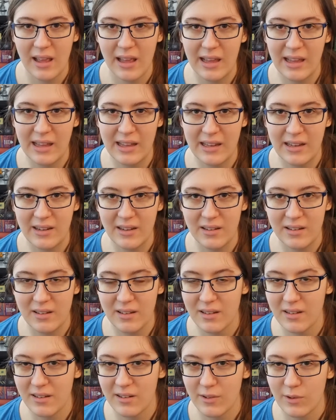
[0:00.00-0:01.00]

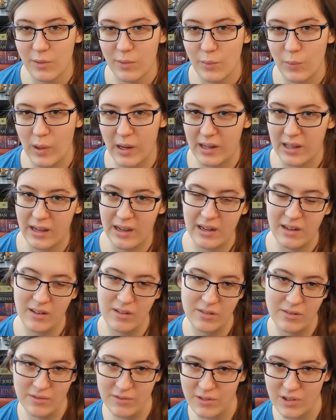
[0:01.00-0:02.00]
and what kind
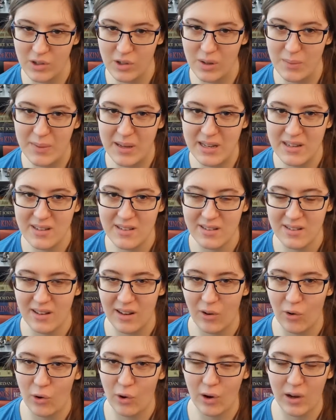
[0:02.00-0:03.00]
of equipment
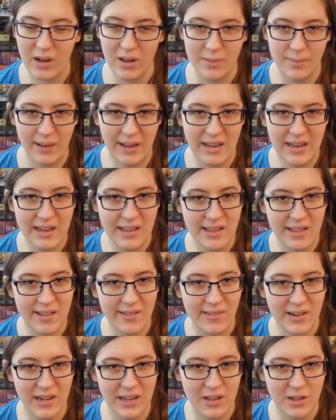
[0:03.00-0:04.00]
or companions you
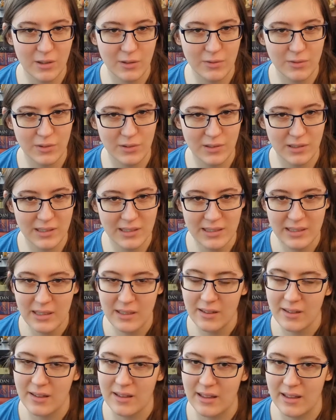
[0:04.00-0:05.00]
want to go for,
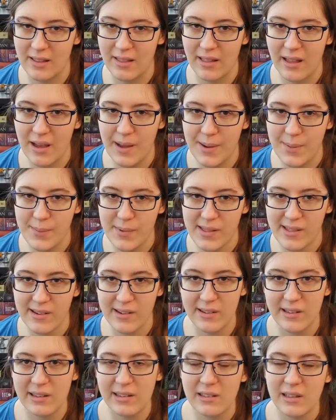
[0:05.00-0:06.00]
because I'm
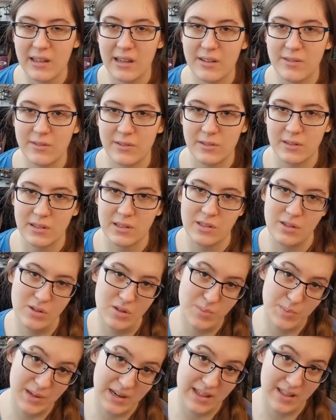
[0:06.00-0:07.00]
certainly looking forward
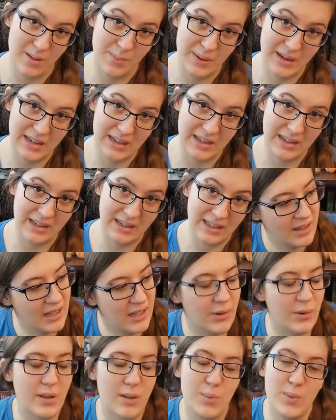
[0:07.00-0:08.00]
to participating.
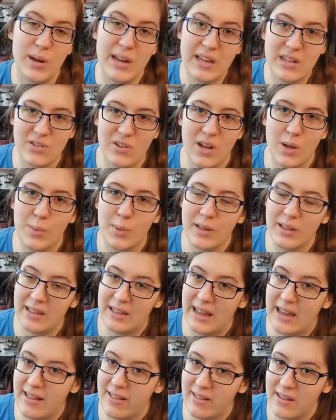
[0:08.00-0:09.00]
It was pretty enjoyable the
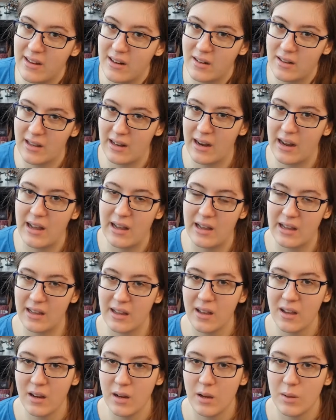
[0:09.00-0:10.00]
last year that I
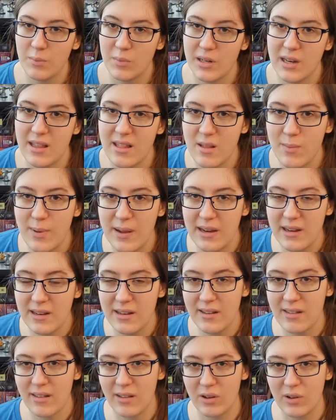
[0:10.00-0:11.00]

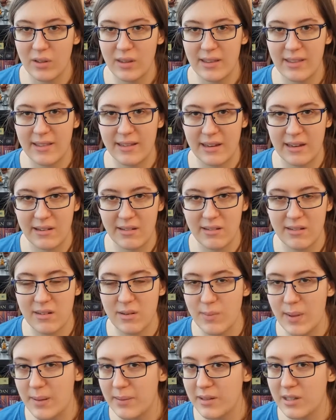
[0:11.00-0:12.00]
participated, so it's nice to
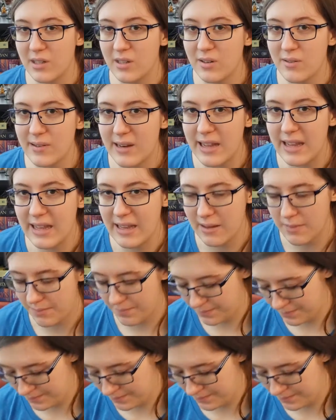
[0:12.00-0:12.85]
be able to do it again.